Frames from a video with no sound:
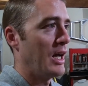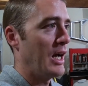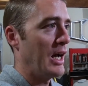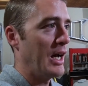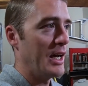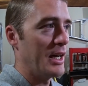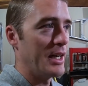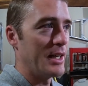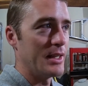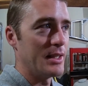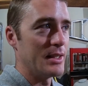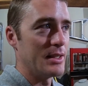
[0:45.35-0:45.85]

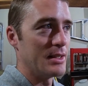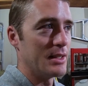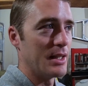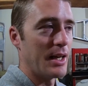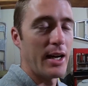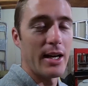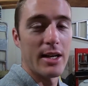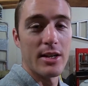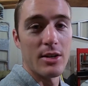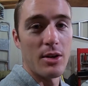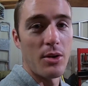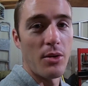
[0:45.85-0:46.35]

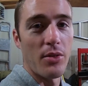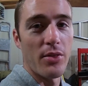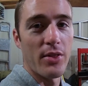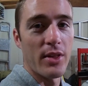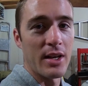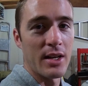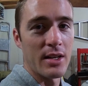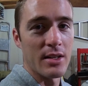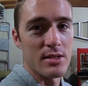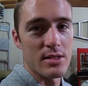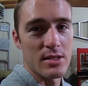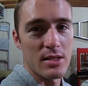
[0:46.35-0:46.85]
I don't
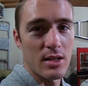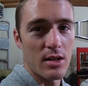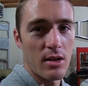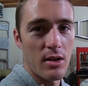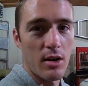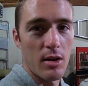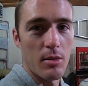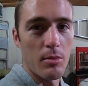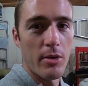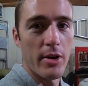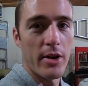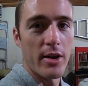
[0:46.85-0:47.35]
think it's the
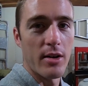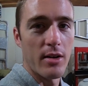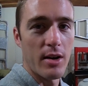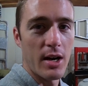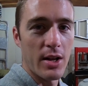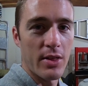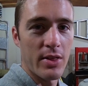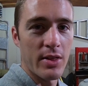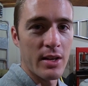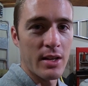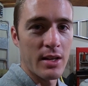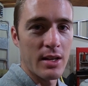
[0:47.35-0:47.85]
carburetor.
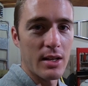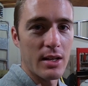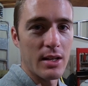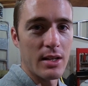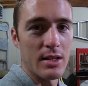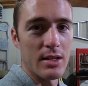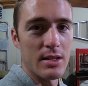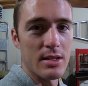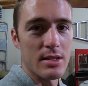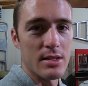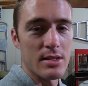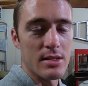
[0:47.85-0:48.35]
I think it
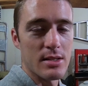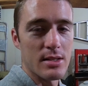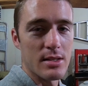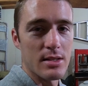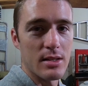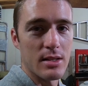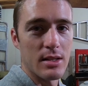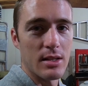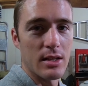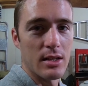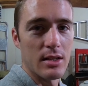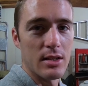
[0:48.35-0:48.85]

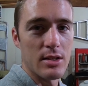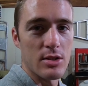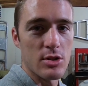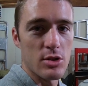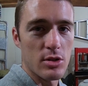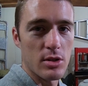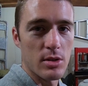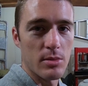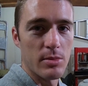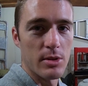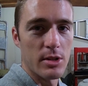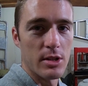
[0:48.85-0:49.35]
is the
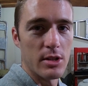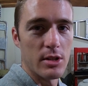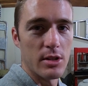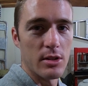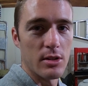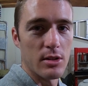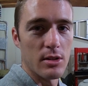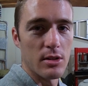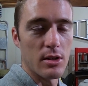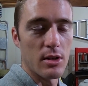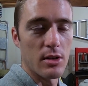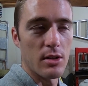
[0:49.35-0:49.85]

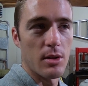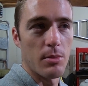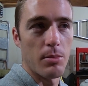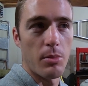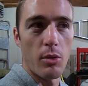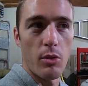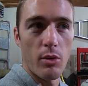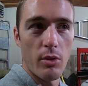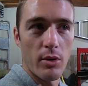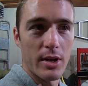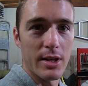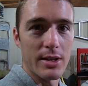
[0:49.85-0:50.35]
distributor, the
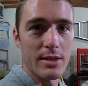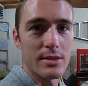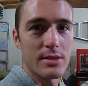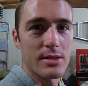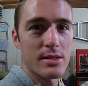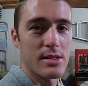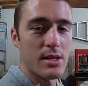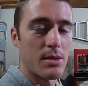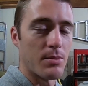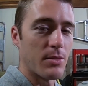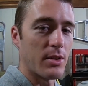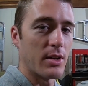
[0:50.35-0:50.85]
points,
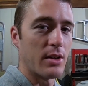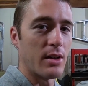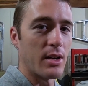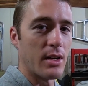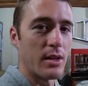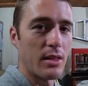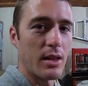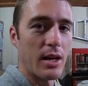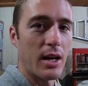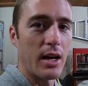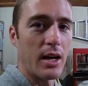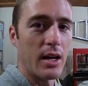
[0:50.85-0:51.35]
something
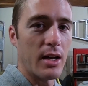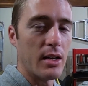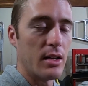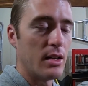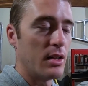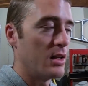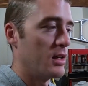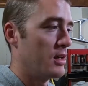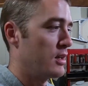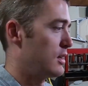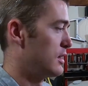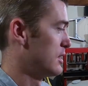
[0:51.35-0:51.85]
like that.
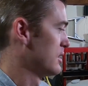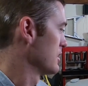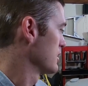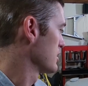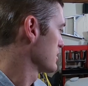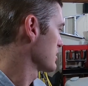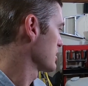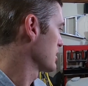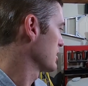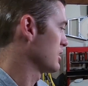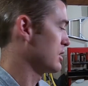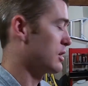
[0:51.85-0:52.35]

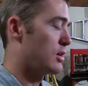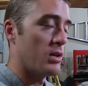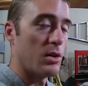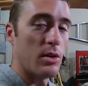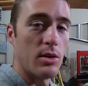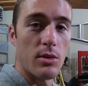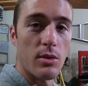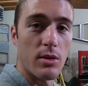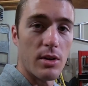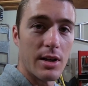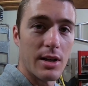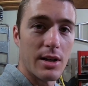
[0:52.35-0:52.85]
So
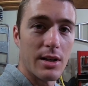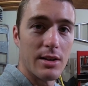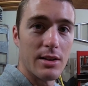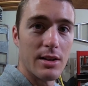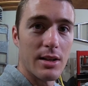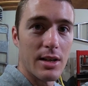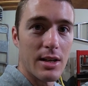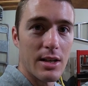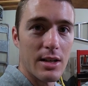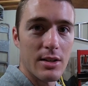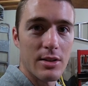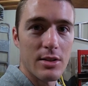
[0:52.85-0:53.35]
we're gonna
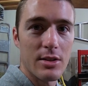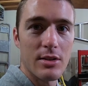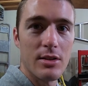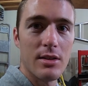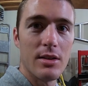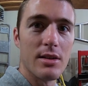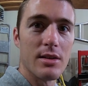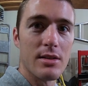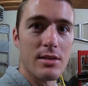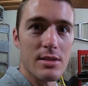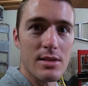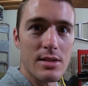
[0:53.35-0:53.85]
dig into
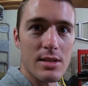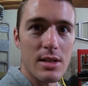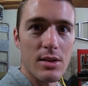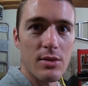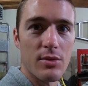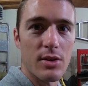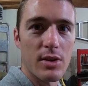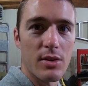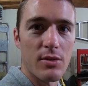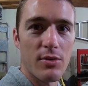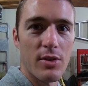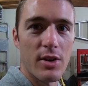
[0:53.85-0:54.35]
it and see
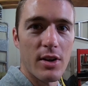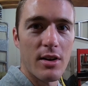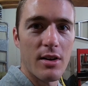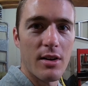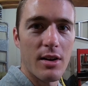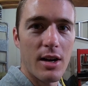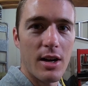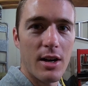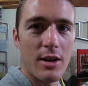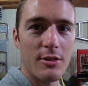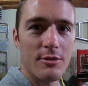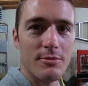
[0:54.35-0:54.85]
if we can figure
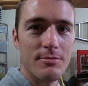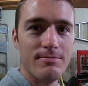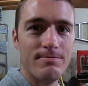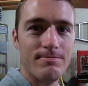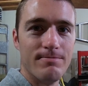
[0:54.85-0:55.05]
it out.